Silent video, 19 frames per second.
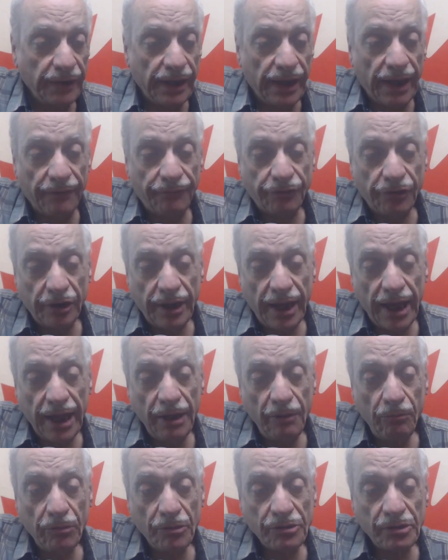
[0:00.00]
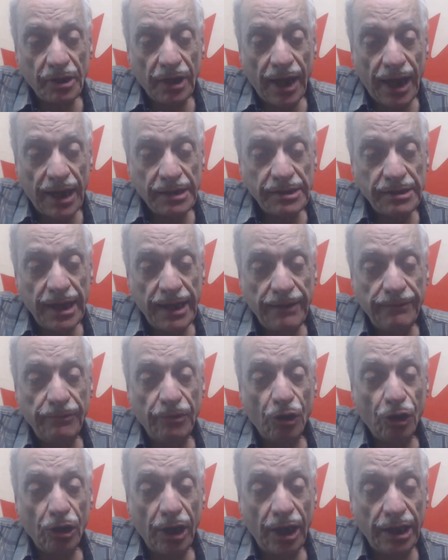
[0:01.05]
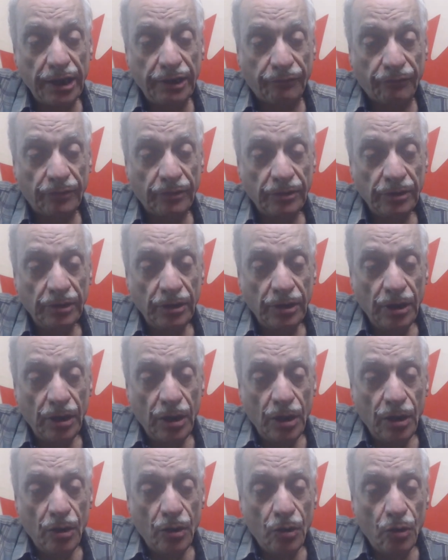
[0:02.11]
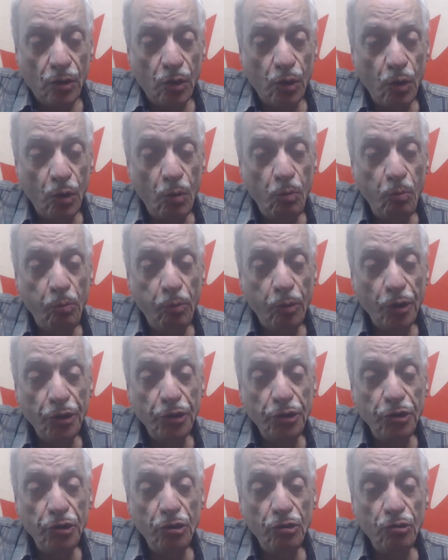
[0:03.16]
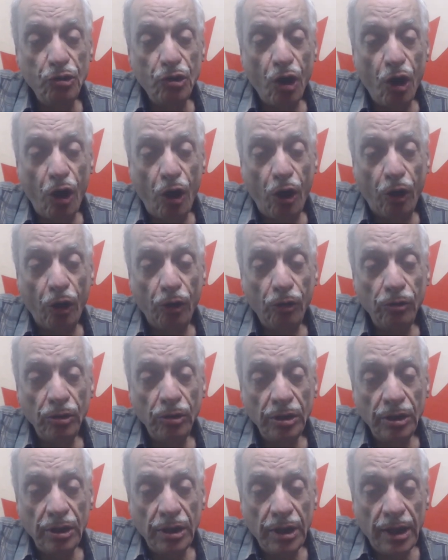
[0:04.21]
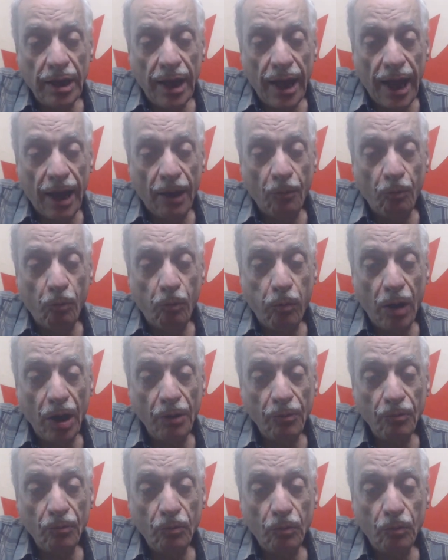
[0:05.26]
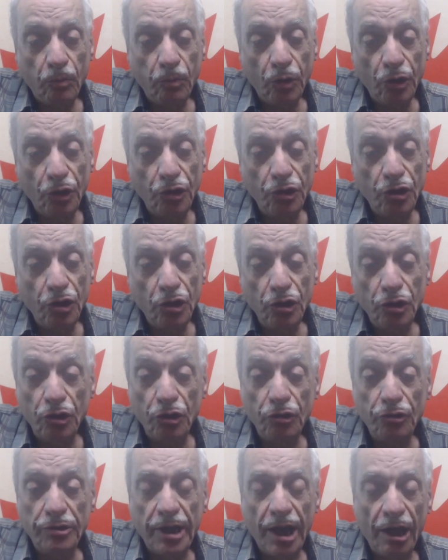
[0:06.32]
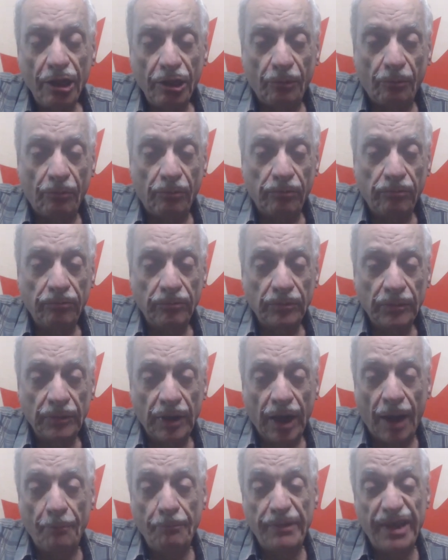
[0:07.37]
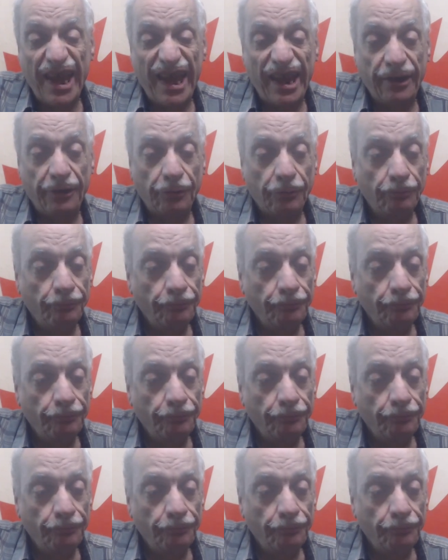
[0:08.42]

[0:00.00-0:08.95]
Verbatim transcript: If today was the last day of your life, who would you call and what would you tell them? I'm dead.